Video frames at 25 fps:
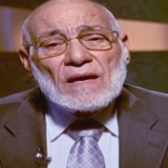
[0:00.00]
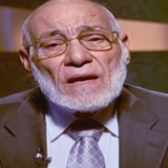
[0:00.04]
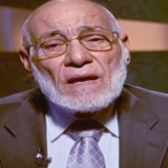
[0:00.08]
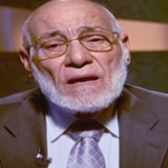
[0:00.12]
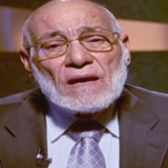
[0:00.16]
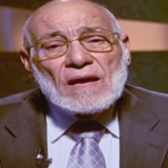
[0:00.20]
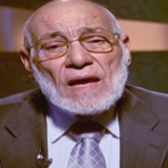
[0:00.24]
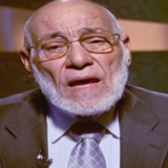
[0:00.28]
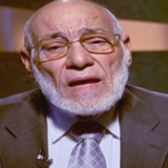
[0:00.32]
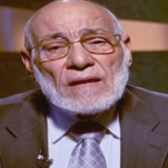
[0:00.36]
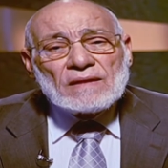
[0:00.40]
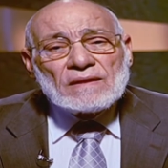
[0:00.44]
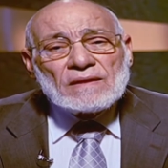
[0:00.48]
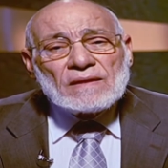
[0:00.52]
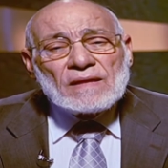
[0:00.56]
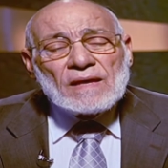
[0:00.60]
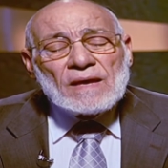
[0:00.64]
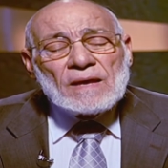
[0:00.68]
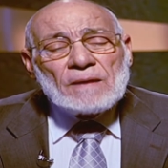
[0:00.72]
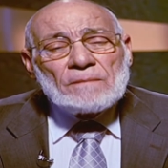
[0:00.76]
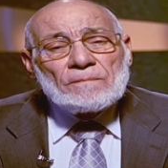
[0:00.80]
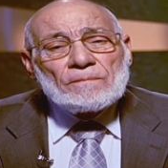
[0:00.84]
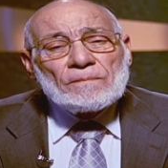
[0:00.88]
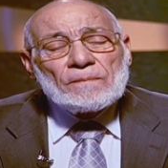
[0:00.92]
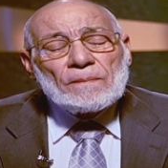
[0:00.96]
And uh,
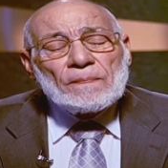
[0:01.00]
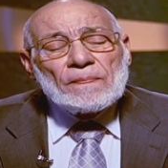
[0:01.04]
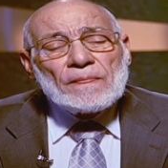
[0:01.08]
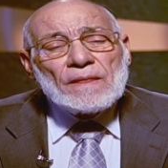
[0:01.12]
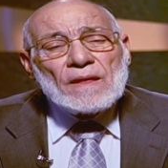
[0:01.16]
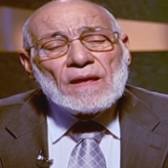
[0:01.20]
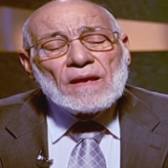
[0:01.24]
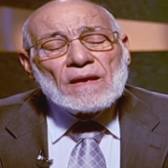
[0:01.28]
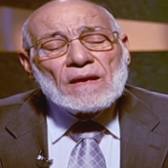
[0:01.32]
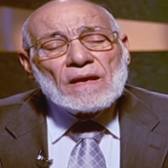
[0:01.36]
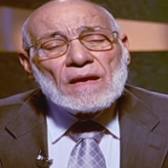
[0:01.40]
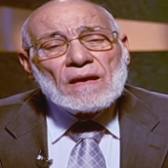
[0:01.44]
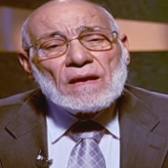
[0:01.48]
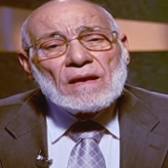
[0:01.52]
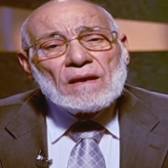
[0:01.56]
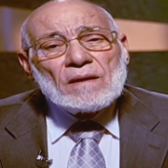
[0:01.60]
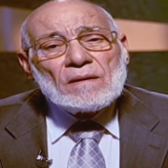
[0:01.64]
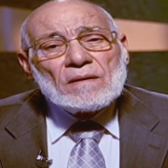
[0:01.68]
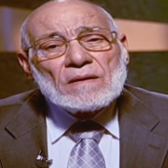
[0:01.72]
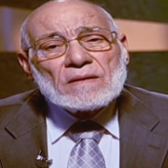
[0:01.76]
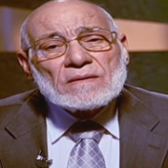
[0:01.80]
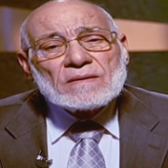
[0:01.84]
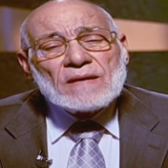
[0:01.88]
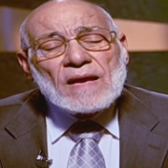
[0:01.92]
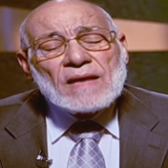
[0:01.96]

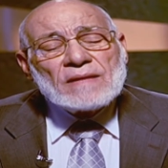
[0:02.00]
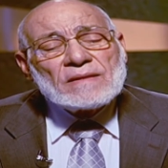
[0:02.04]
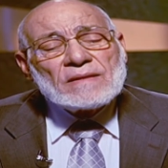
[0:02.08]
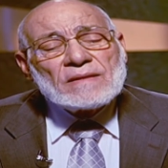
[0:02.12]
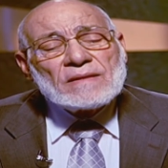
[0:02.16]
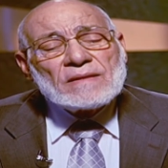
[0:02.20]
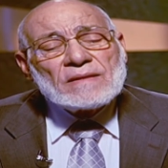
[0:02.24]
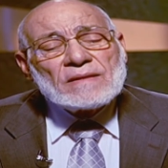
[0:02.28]
science